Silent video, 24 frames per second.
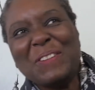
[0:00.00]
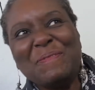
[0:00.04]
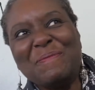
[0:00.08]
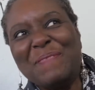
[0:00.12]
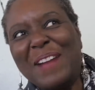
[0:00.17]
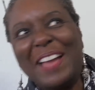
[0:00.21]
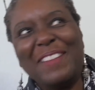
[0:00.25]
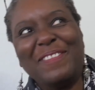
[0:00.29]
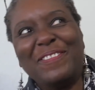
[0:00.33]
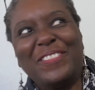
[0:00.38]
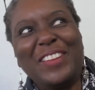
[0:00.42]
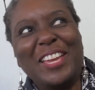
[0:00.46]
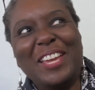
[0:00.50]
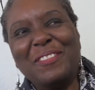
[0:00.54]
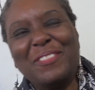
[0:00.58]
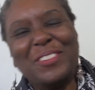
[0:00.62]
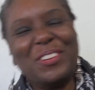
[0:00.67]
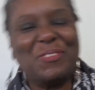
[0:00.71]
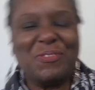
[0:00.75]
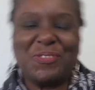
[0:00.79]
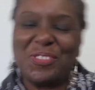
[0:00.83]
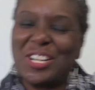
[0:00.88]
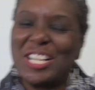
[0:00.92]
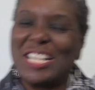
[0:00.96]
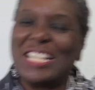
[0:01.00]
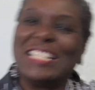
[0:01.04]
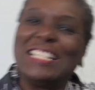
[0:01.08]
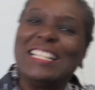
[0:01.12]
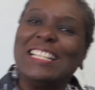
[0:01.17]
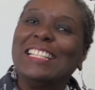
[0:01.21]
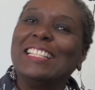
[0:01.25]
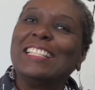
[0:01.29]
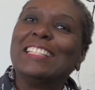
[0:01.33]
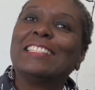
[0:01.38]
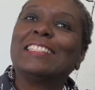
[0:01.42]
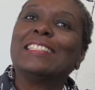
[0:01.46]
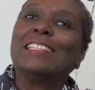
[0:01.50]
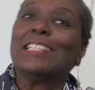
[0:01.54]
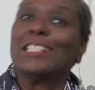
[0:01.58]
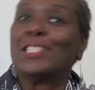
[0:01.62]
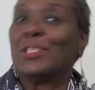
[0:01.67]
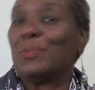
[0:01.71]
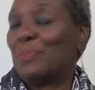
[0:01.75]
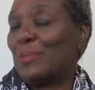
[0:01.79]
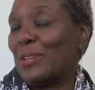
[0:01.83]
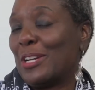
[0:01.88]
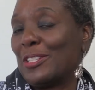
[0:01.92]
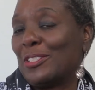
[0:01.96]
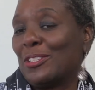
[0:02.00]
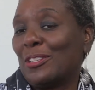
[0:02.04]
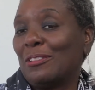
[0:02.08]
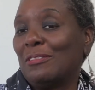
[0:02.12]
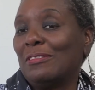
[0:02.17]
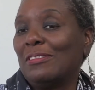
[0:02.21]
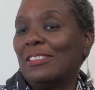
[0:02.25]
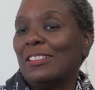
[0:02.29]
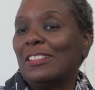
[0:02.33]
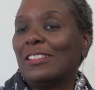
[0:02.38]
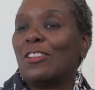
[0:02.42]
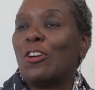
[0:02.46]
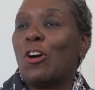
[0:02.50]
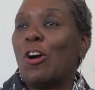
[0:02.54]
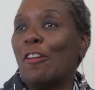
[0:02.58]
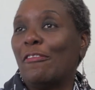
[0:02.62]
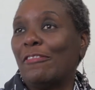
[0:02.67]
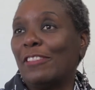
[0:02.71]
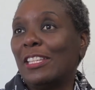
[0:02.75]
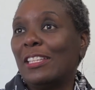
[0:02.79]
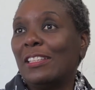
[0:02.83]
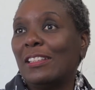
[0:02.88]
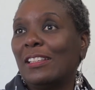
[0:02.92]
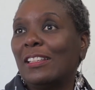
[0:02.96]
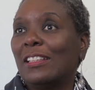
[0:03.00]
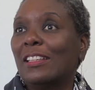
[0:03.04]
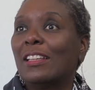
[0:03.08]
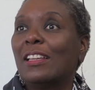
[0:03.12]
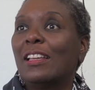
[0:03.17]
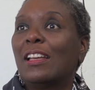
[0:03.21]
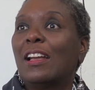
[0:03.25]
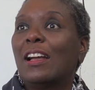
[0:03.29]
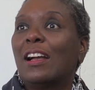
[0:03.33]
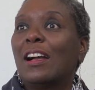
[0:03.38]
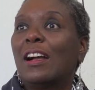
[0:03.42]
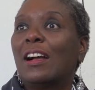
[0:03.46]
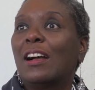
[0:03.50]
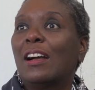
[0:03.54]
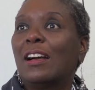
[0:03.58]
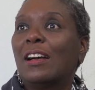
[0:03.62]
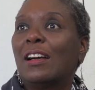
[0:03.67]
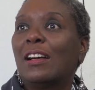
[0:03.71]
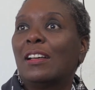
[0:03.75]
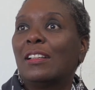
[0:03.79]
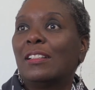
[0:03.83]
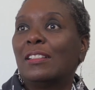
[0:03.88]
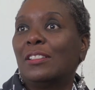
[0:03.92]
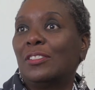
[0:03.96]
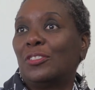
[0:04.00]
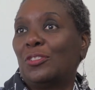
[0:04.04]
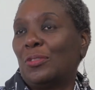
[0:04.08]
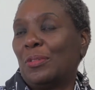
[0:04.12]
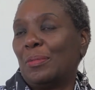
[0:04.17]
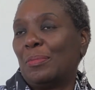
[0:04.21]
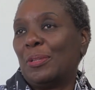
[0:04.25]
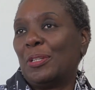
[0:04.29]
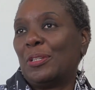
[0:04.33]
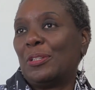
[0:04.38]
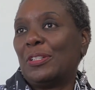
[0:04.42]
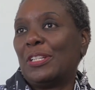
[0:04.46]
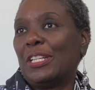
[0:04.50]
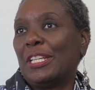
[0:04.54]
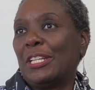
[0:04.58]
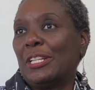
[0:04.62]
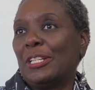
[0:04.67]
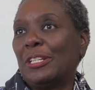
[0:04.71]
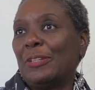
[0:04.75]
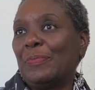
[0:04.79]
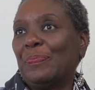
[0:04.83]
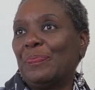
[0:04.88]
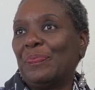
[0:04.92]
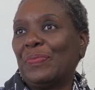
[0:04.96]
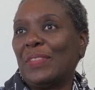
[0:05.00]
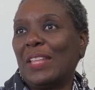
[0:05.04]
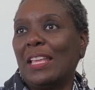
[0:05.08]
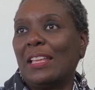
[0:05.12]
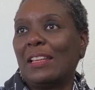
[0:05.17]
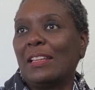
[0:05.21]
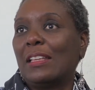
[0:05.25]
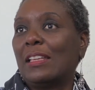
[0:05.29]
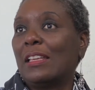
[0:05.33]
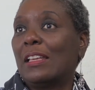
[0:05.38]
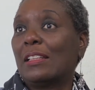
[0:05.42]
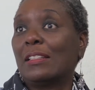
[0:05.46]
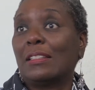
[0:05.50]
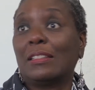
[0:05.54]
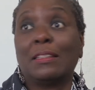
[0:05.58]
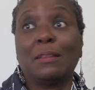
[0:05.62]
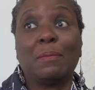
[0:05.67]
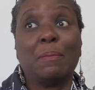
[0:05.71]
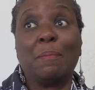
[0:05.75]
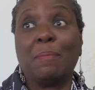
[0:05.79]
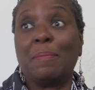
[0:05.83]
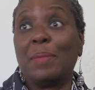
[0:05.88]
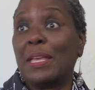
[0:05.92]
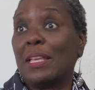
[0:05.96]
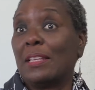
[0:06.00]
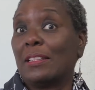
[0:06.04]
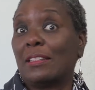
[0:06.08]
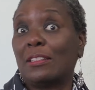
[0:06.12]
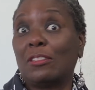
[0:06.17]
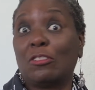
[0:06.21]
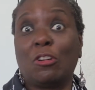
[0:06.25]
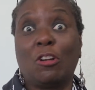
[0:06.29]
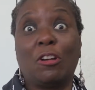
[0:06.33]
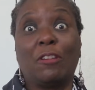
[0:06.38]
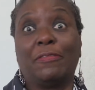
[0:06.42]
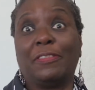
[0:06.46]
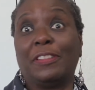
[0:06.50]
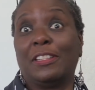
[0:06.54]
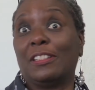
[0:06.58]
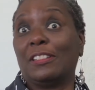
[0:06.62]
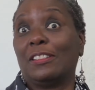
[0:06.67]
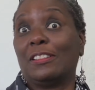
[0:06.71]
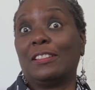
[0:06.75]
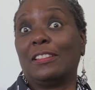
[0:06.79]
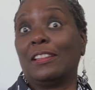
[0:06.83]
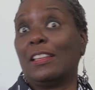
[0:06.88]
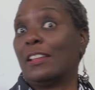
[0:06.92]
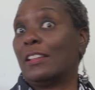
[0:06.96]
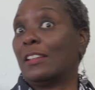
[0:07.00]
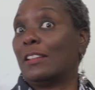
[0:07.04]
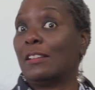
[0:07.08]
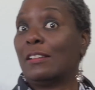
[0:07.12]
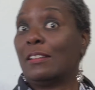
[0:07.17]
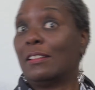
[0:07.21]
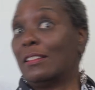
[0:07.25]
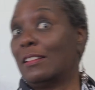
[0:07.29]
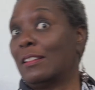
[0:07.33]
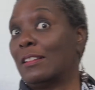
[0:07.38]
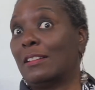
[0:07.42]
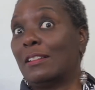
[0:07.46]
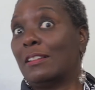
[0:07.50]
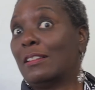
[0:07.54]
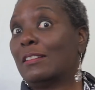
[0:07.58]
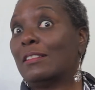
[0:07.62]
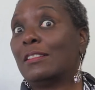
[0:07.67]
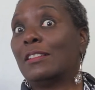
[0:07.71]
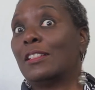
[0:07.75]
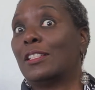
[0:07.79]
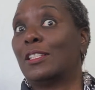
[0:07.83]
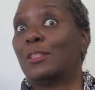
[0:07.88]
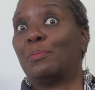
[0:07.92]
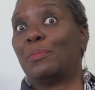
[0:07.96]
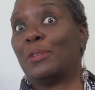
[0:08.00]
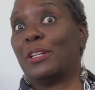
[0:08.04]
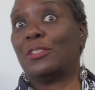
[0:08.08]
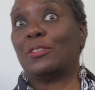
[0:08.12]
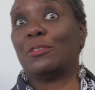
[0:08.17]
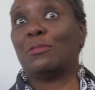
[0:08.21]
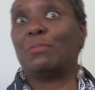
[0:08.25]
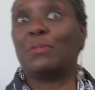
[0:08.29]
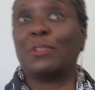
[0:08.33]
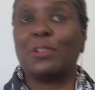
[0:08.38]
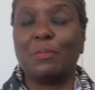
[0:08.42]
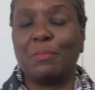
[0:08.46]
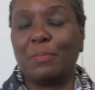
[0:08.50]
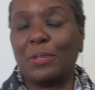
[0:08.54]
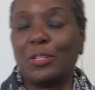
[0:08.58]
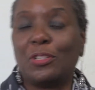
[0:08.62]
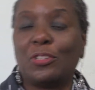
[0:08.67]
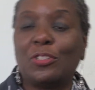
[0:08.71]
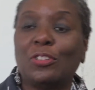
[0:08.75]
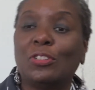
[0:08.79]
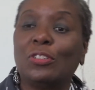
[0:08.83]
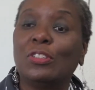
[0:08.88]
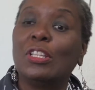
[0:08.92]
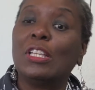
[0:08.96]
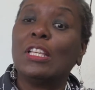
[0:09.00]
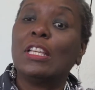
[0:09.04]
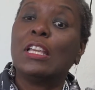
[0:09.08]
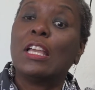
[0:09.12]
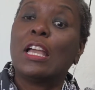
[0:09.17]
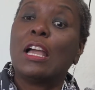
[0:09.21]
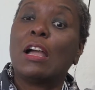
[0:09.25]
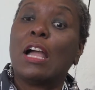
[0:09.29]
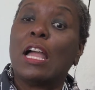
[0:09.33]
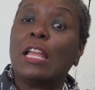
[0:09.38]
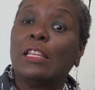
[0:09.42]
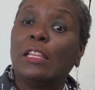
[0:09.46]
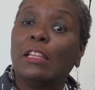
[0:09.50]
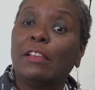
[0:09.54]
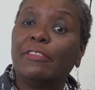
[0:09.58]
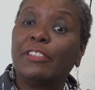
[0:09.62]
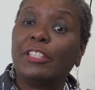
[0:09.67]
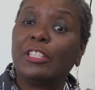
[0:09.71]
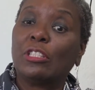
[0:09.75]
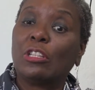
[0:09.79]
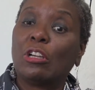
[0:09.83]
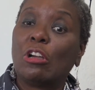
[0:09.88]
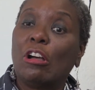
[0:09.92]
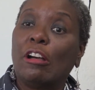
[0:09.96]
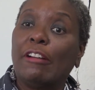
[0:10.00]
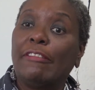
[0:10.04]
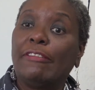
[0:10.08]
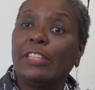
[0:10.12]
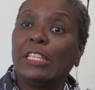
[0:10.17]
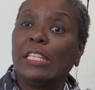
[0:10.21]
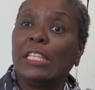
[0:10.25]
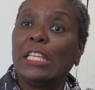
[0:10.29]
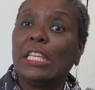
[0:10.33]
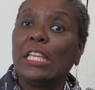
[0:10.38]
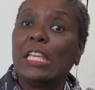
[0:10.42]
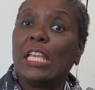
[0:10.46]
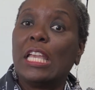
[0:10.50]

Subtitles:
My favorite one is Nespresso Coffee, distributor here, and he has the best coffee. This is like a Nespresso commercial. I love his coffee.